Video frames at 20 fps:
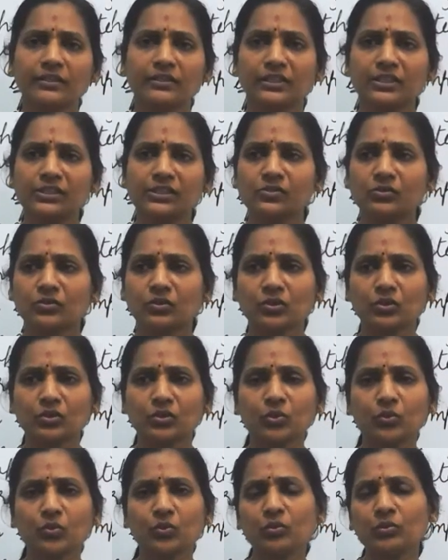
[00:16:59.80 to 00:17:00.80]
these
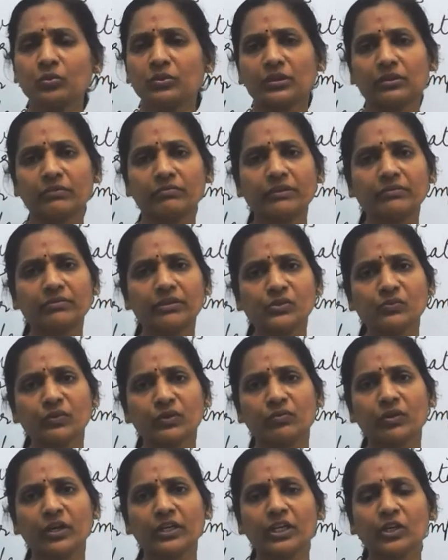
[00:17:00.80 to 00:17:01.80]
two weavers
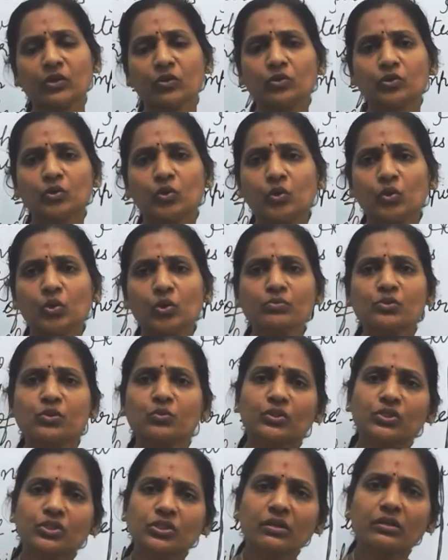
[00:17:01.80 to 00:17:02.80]
were working on the looms,
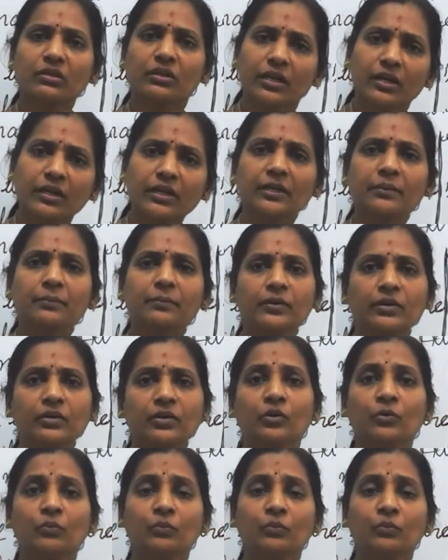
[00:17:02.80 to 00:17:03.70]
which are really